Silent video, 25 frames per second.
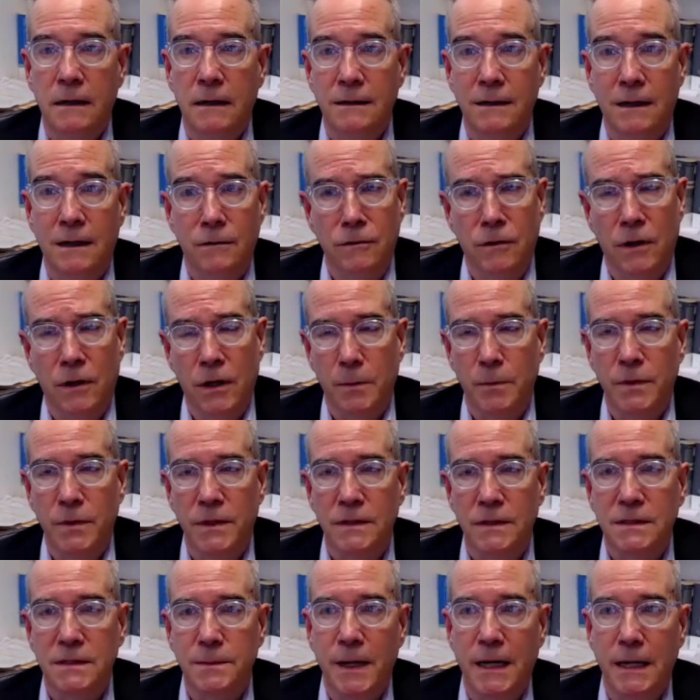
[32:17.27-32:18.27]
no longer
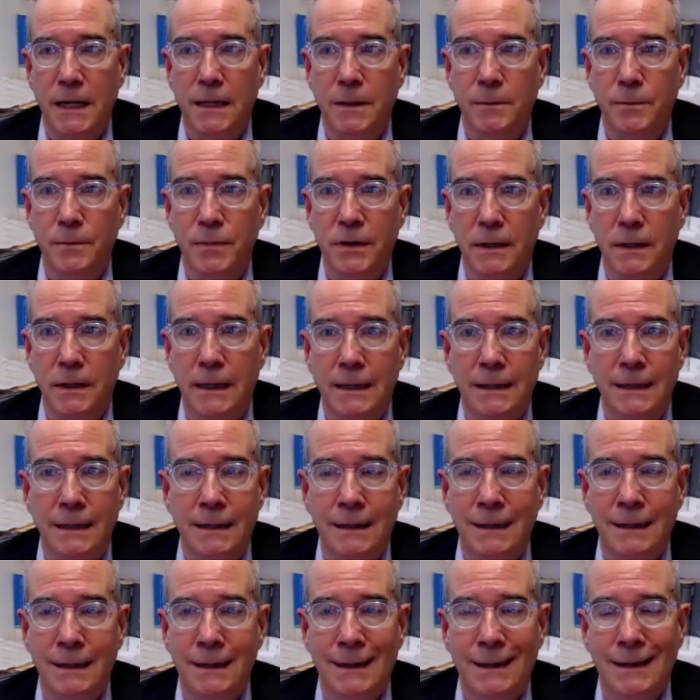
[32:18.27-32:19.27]
participating in the plan,
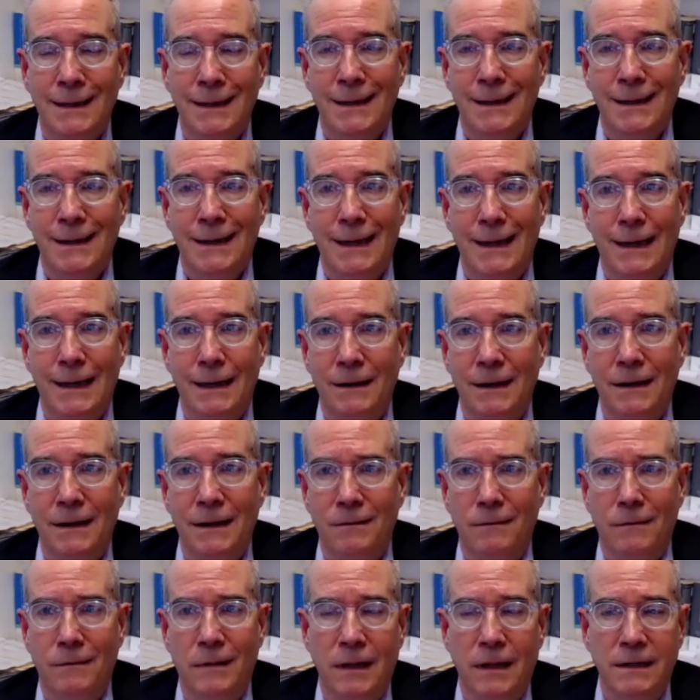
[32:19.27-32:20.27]
and
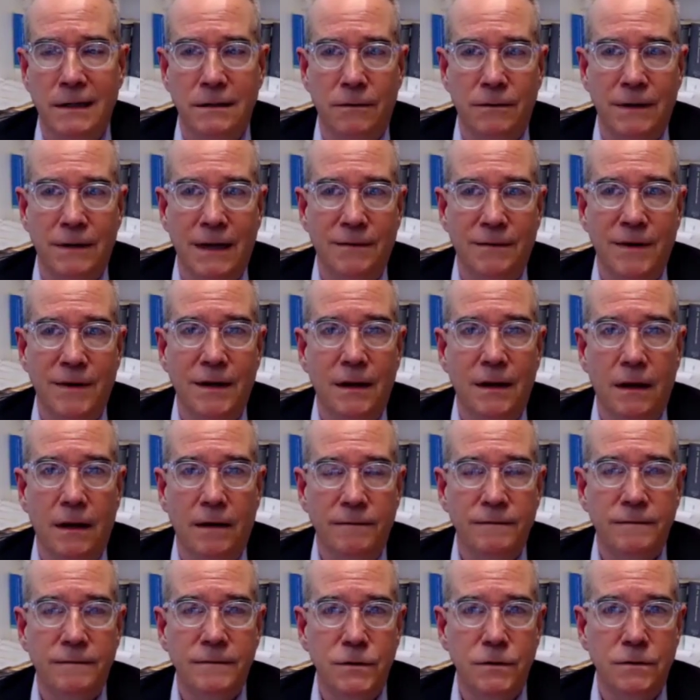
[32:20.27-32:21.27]
really don't have
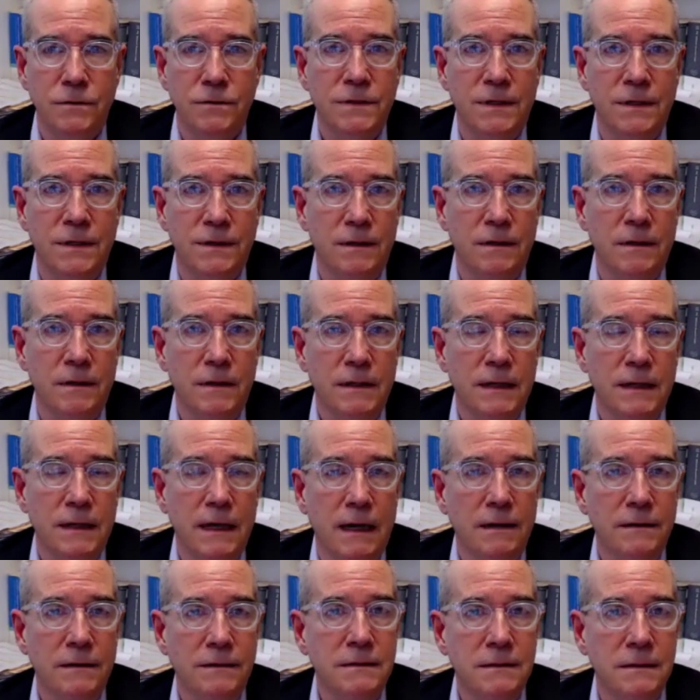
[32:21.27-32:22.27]
enough juice in their
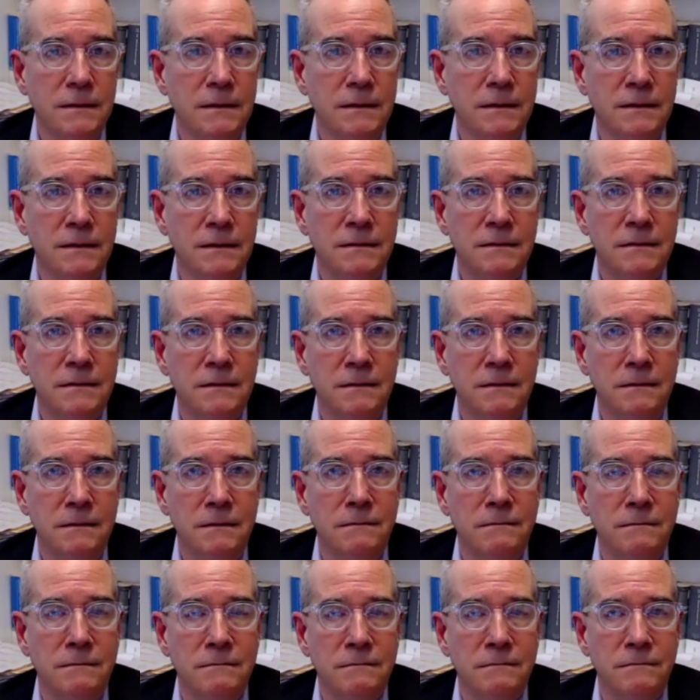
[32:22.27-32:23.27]
account to
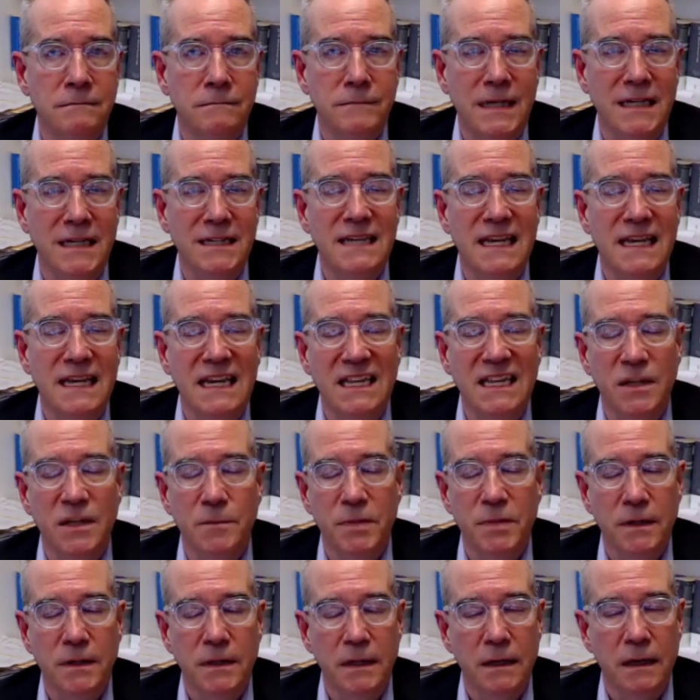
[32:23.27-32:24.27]
maintain the
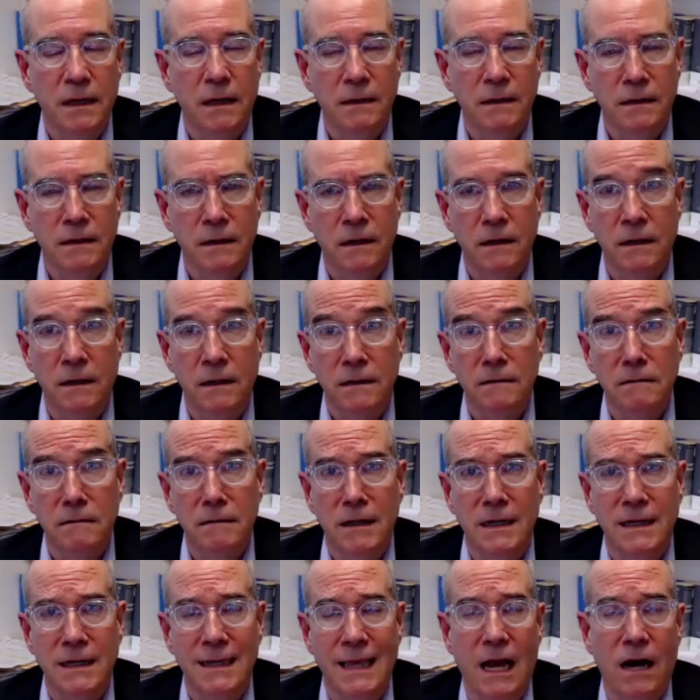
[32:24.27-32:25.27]
plan,
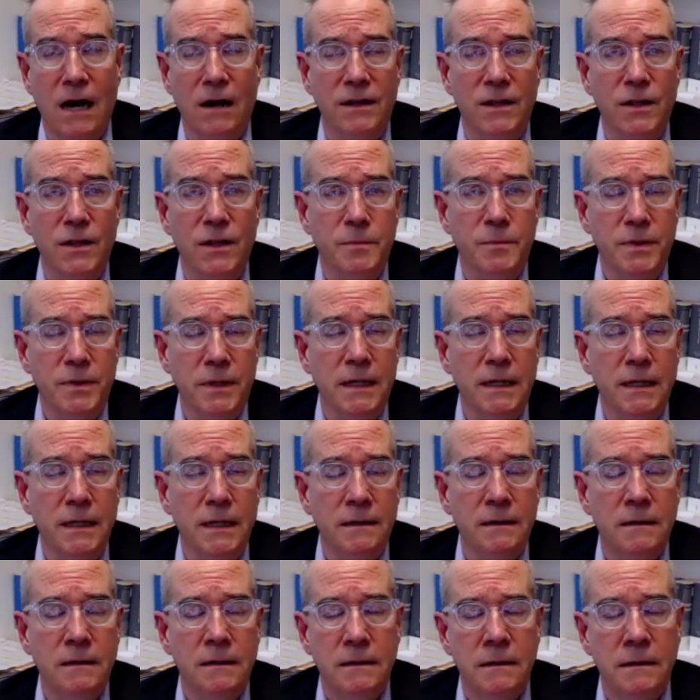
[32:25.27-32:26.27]
an account in the plan.
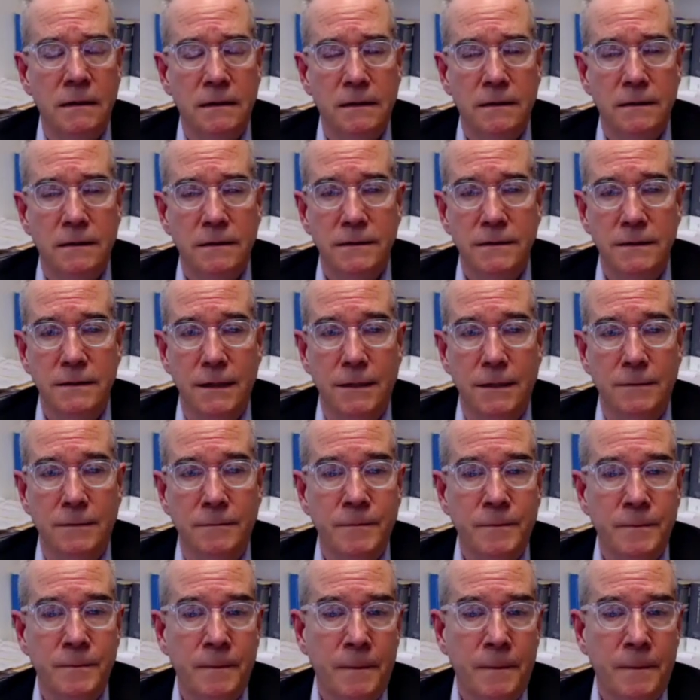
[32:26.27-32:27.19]
So